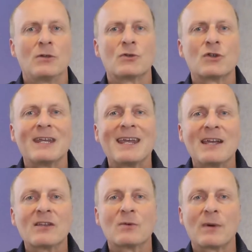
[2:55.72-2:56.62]
You should
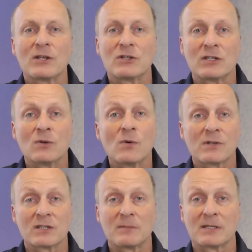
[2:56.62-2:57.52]
hear the way she
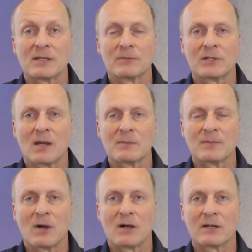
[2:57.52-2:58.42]
talks to me sometimes,
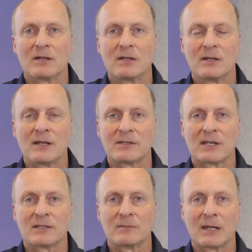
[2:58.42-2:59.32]
Mark, he
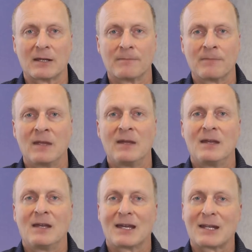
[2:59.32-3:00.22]
said to me.
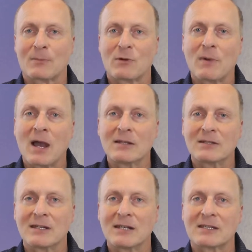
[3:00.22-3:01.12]
And I'm
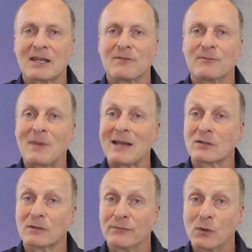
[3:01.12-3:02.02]
reminded, he said, of
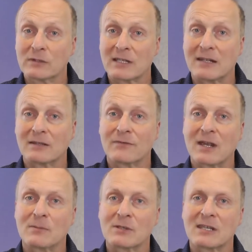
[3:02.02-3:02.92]
Basil Fawlty in the
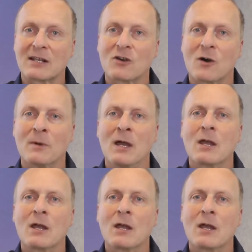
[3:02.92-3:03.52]
famous sitcom